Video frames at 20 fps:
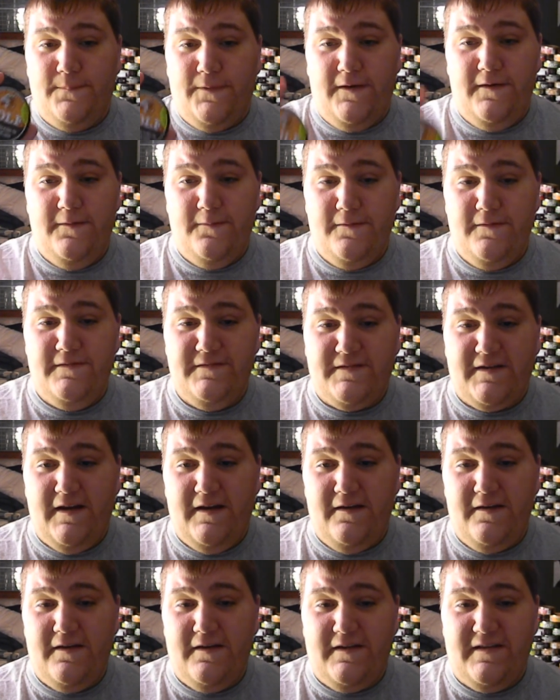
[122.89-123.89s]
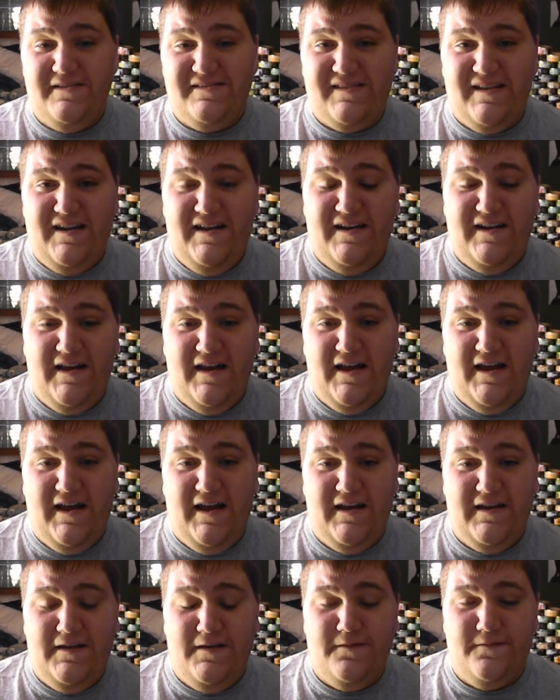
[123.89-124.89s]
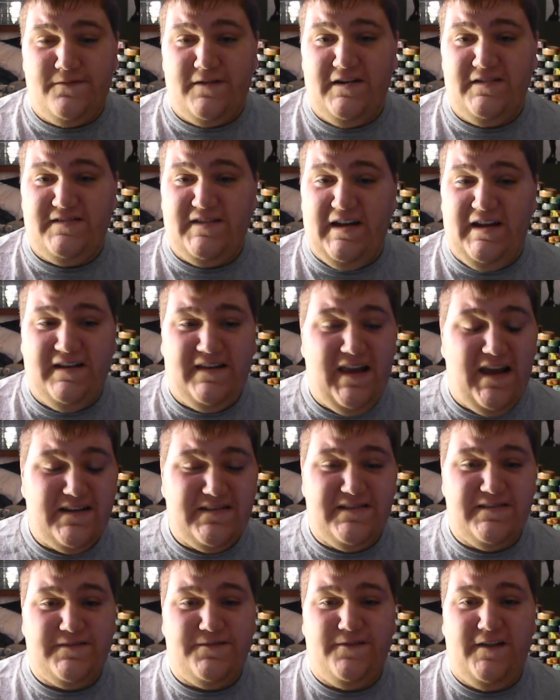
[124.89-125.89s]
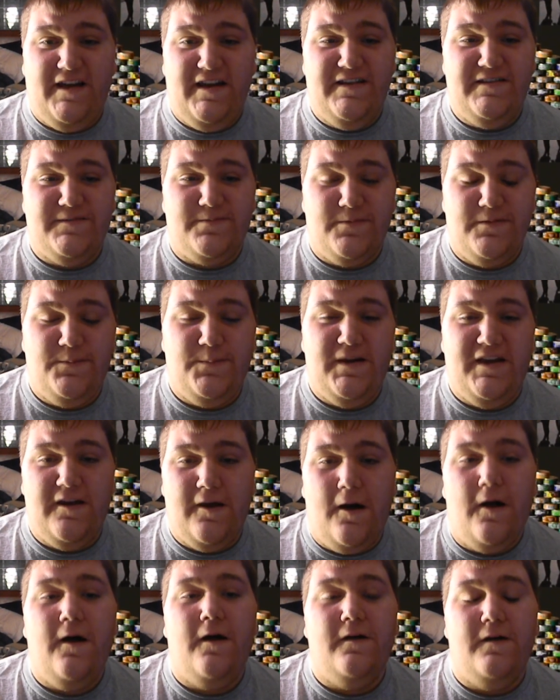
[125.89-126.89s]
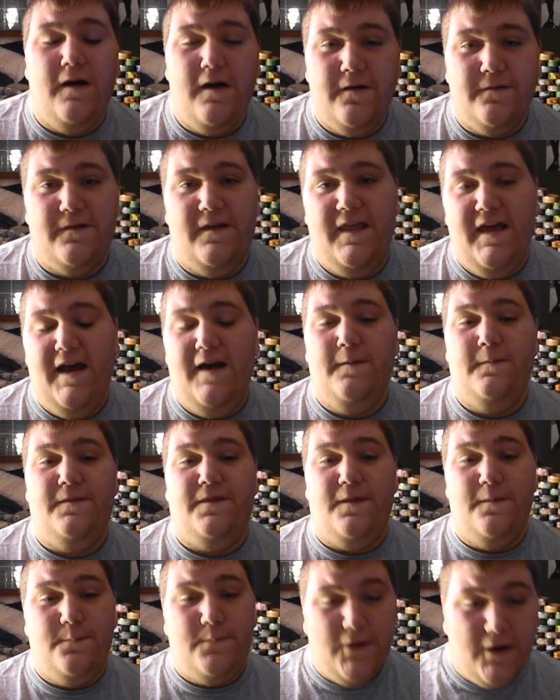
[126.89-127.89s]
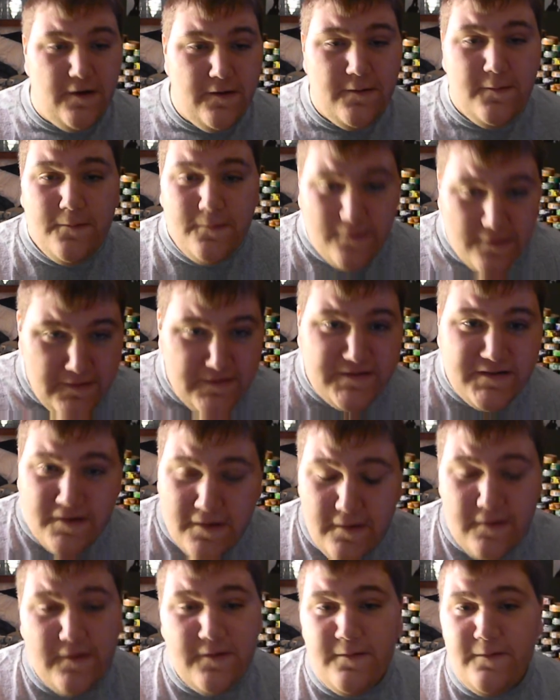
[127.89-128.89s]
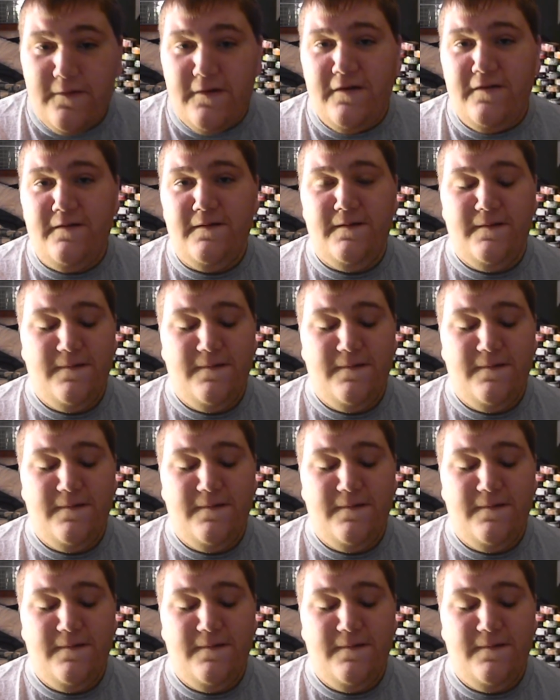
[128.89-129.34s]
burnt orange color, because then University of Texas fans would be all over that with the burnt orange Longhorn.